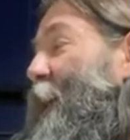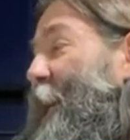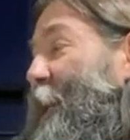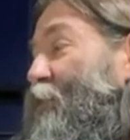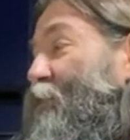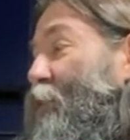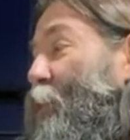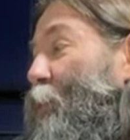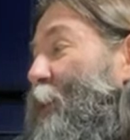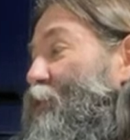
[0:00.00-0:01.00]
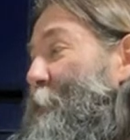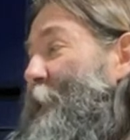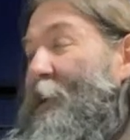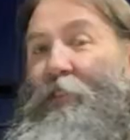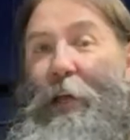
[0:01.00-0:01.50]
And so it's
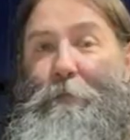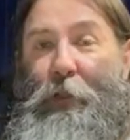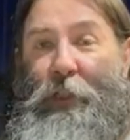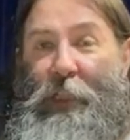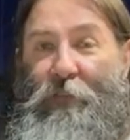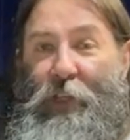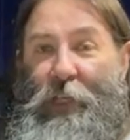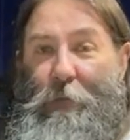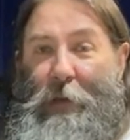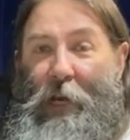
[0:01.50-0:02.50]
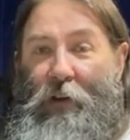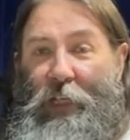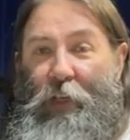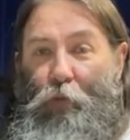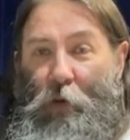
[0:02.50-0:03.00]
because I believe in the
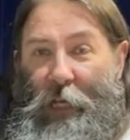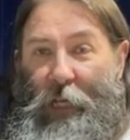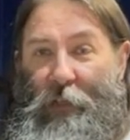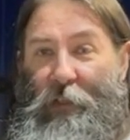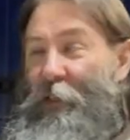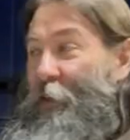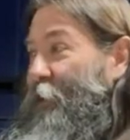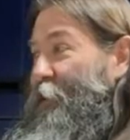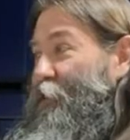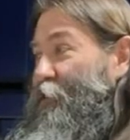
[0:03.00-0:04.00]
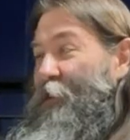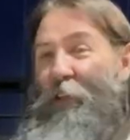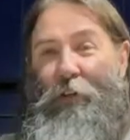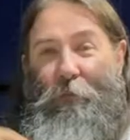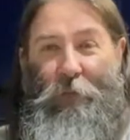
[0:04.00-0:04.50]
American way
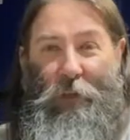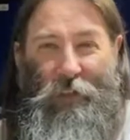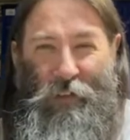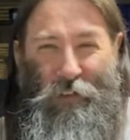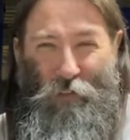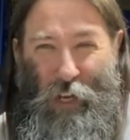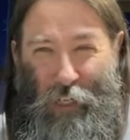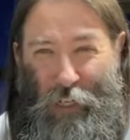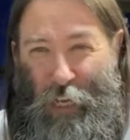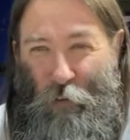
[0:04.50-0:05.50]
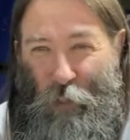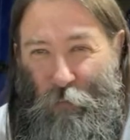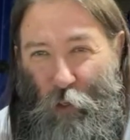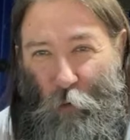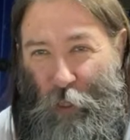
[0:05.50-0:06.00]
still, right? I don't
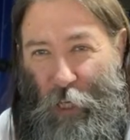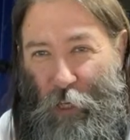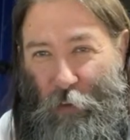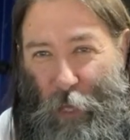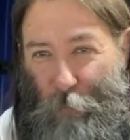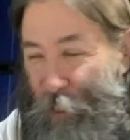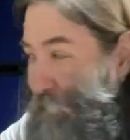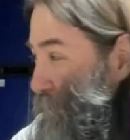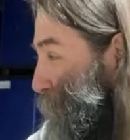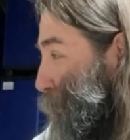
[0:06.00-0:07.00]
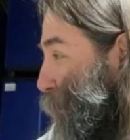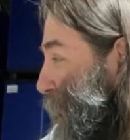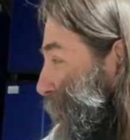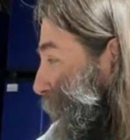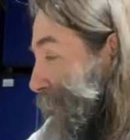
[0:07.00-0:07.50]
even know what the hell that means anymore.
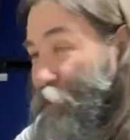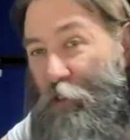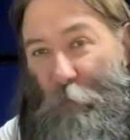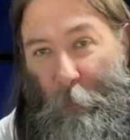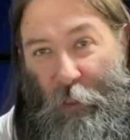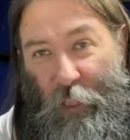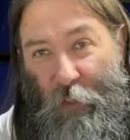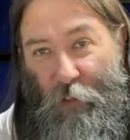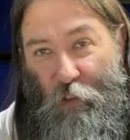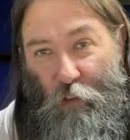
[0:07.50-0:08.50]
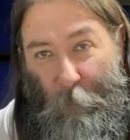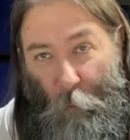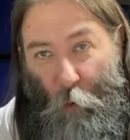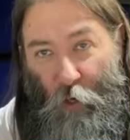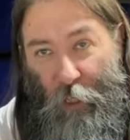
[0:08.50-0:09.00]
I just believe in
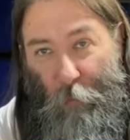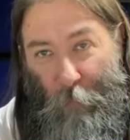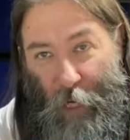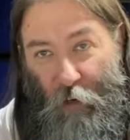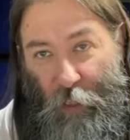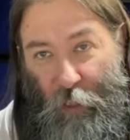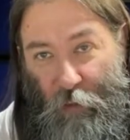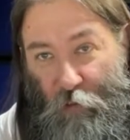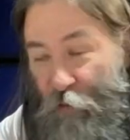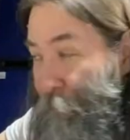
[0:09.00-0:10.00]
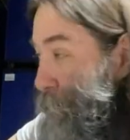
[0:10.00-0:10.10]
supporting Americans.